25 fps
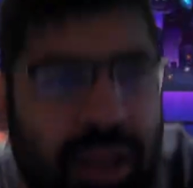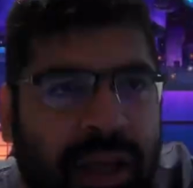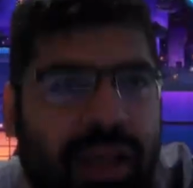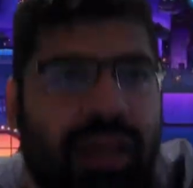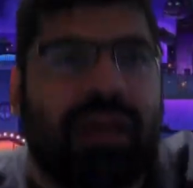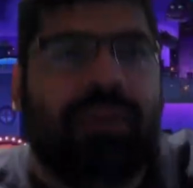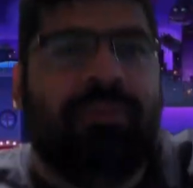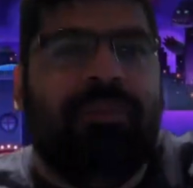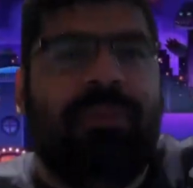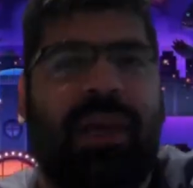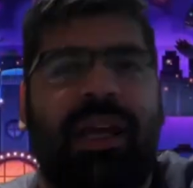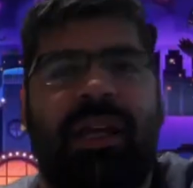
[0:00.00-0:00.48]

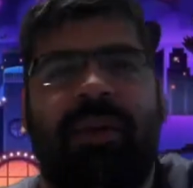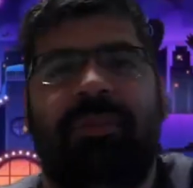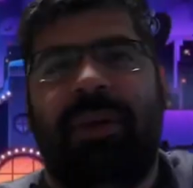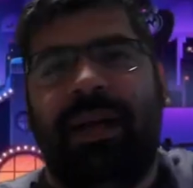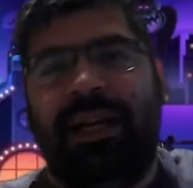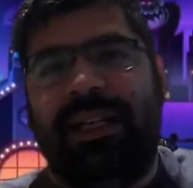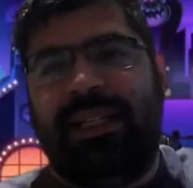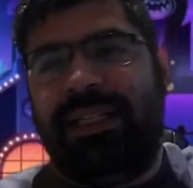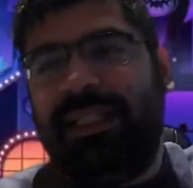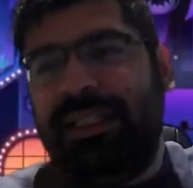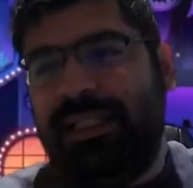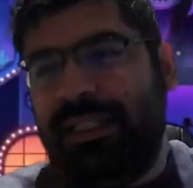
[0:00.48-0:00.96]
make
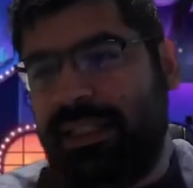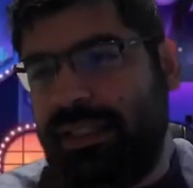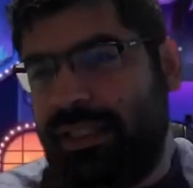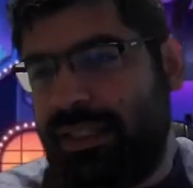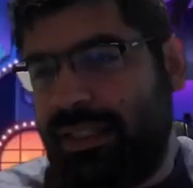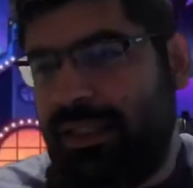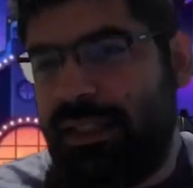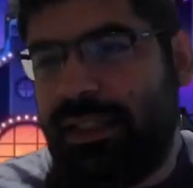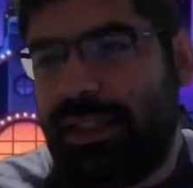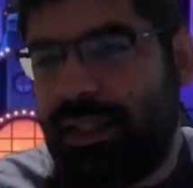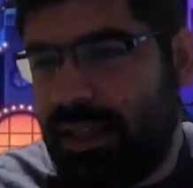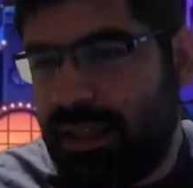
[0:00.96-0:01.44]
my tea
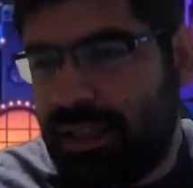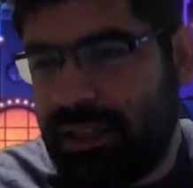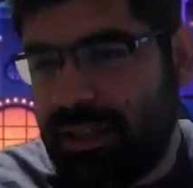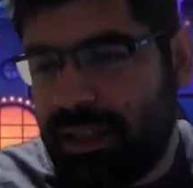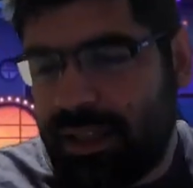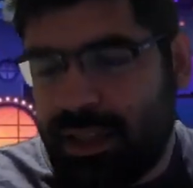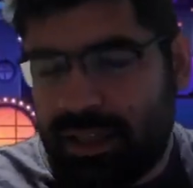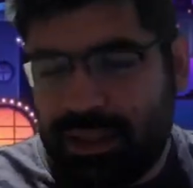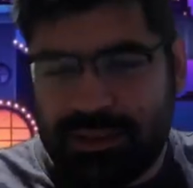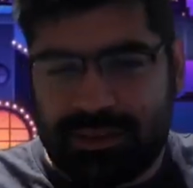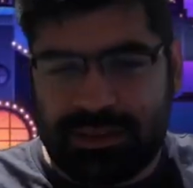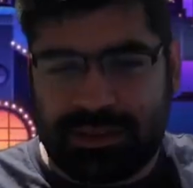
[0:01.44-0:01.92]
and
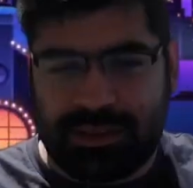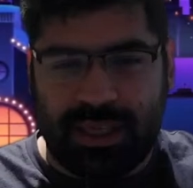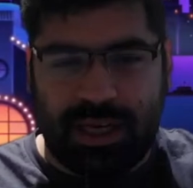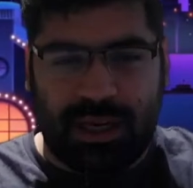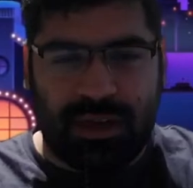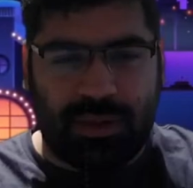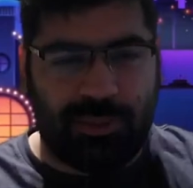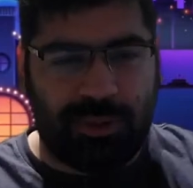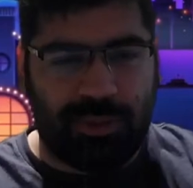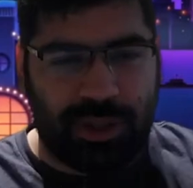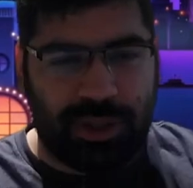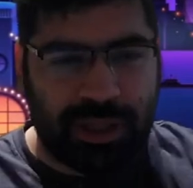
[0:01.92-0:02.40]
then
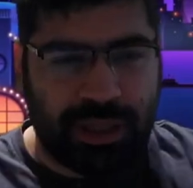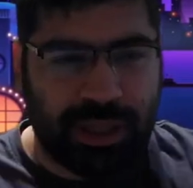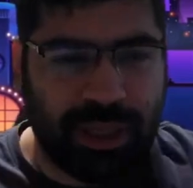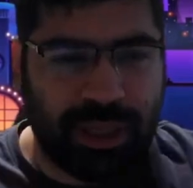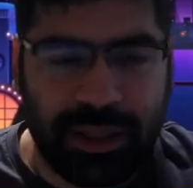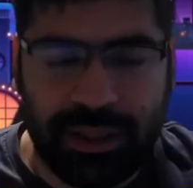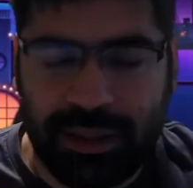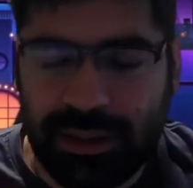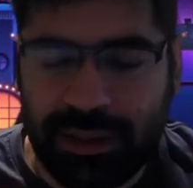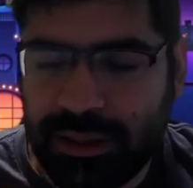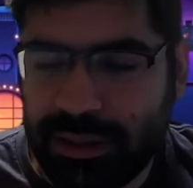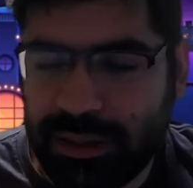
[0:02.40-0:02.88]
start
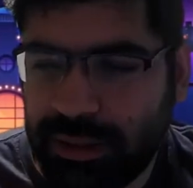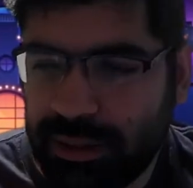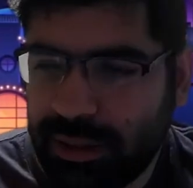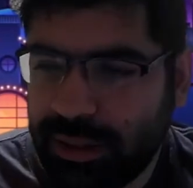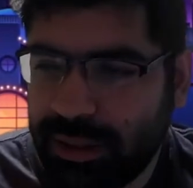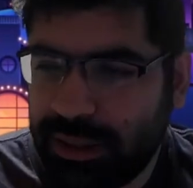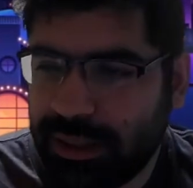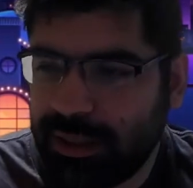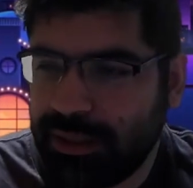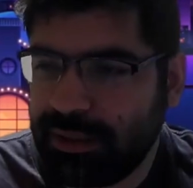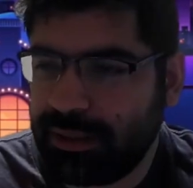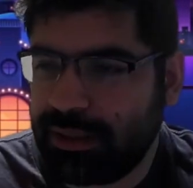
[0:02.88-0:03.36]
working,
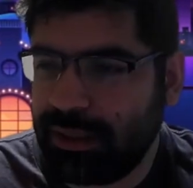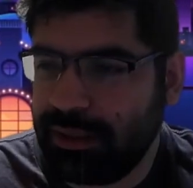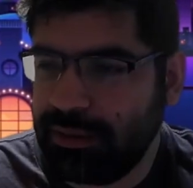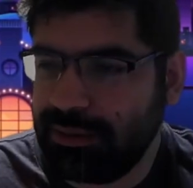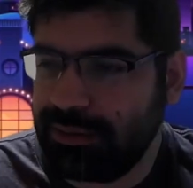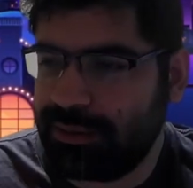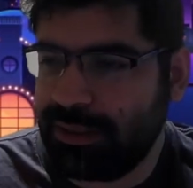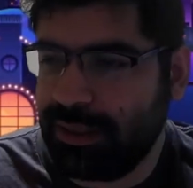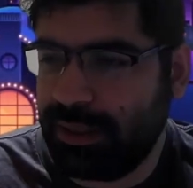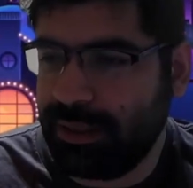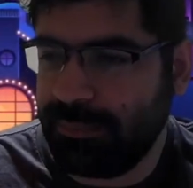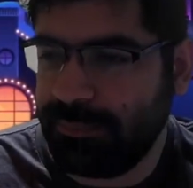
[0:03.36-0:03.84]
getting
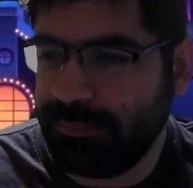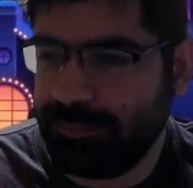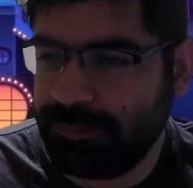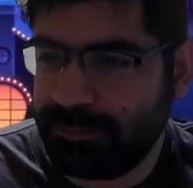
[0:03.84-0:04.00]
things done.